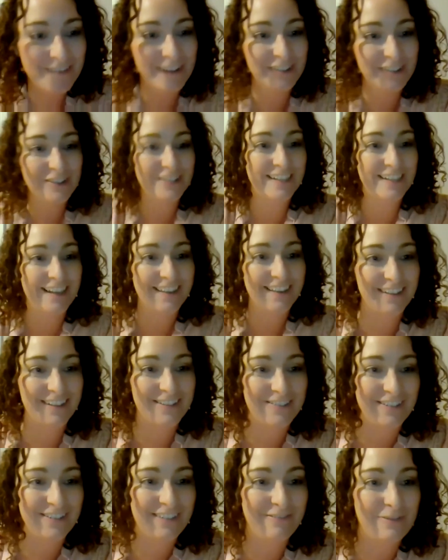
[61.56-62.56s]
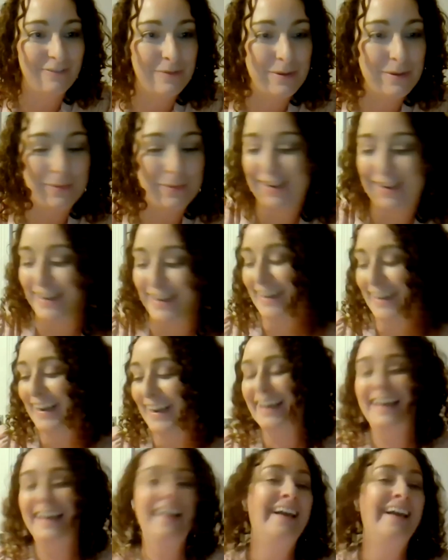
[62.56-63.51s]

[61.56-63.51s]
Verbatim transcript: we'll just get that straight from the beginning.